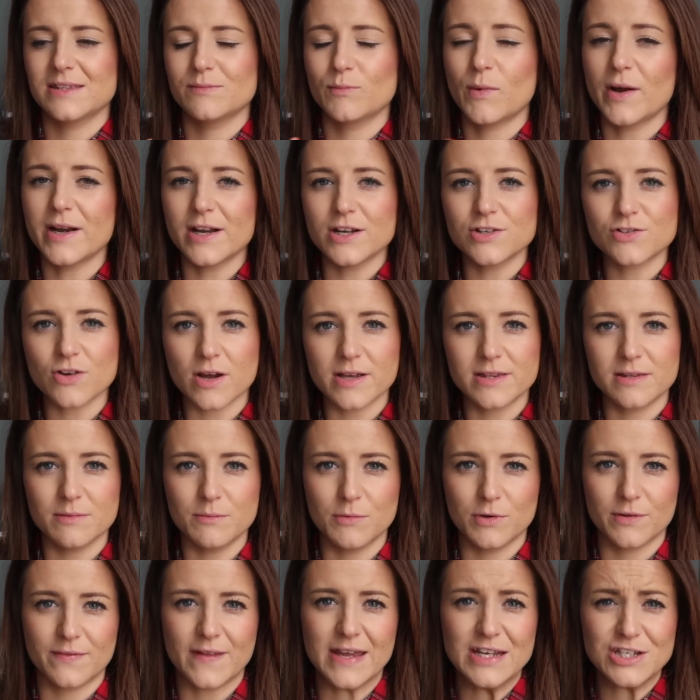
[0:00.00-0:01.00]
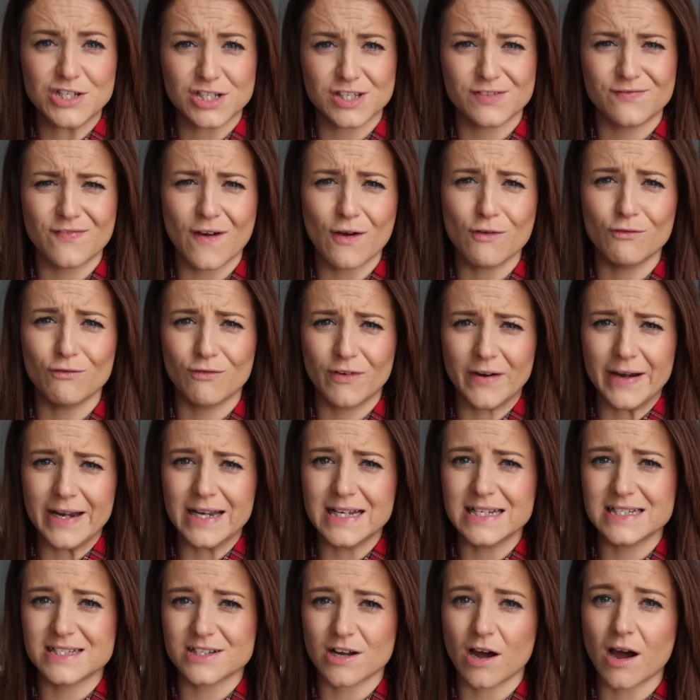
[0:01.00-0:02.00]
when I tried them on, they just felt
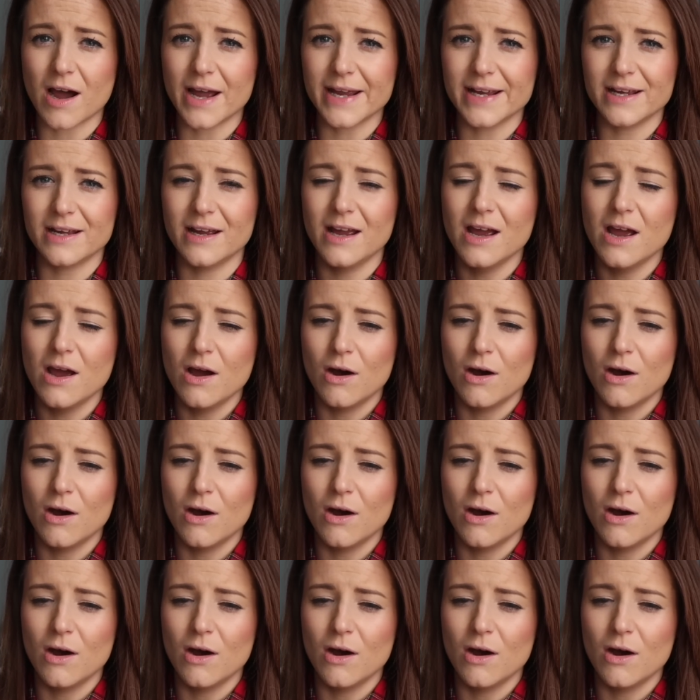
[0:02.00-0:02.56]
really tight